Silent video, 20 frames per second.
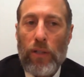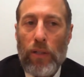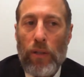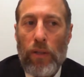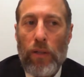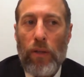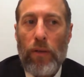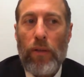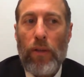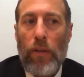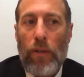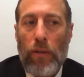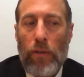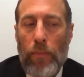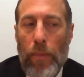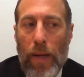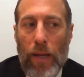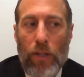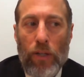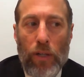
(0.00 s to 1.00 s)
the
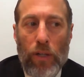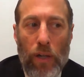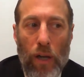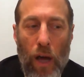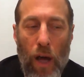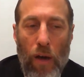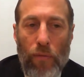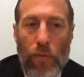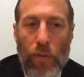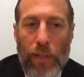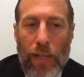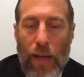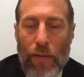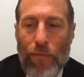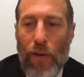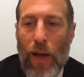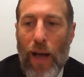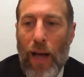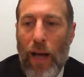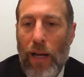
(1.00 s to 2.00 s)
dimension of a
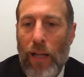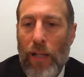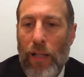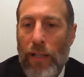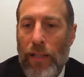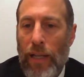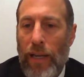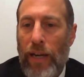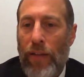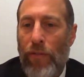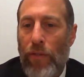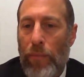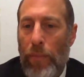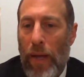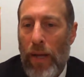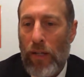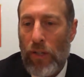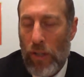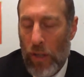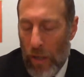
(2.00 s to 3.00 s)
tefach, didn't even
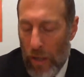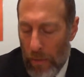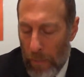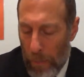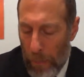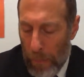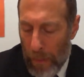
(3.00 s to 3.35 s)
mention it.